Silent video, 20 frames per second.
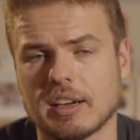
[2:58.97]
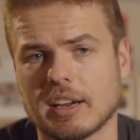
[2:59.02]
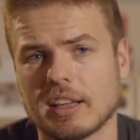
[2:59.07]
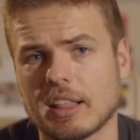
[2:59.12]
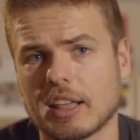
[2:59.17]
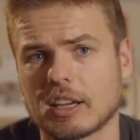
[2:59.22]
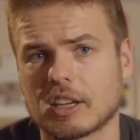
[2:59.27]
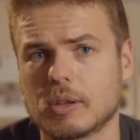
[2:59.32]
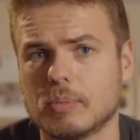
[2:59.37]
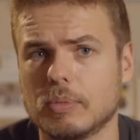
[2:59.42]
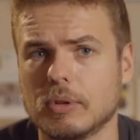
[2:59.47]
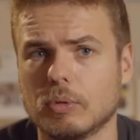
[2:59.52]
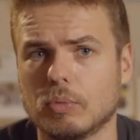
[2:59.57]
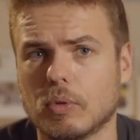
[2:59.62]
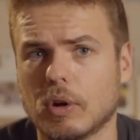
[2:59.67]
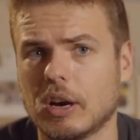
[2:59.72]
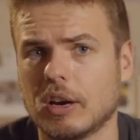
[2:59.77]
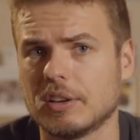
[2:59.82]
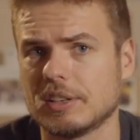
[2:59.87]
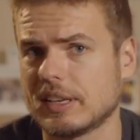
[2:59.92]
Now that can be
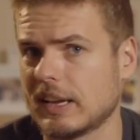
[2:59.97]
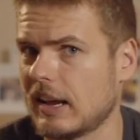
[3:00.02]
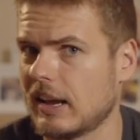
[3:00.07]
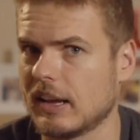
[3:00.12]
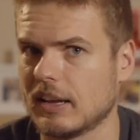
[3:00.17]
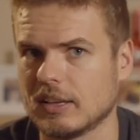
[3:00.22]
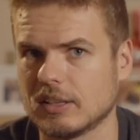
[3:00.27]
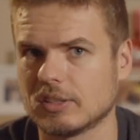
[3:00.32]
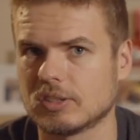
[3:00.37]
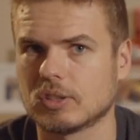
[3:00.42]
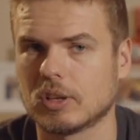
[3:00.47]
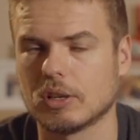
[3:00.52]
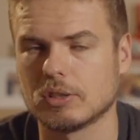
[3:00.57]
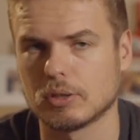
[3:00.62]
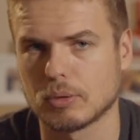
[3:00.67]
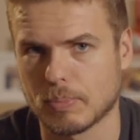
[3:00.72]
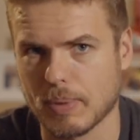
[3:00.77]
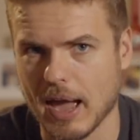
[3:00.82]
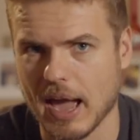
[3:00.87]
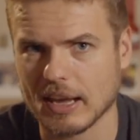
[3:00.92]
wear and tear inside
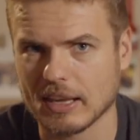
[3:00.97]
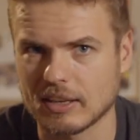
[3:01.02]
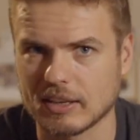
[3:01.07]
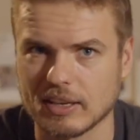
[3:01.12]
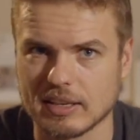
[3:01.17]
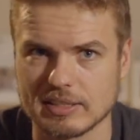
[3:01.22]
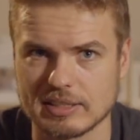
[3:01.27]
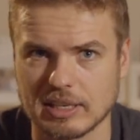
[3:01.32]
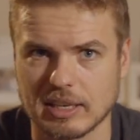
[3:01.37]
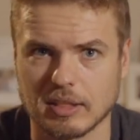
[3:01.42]
your pack against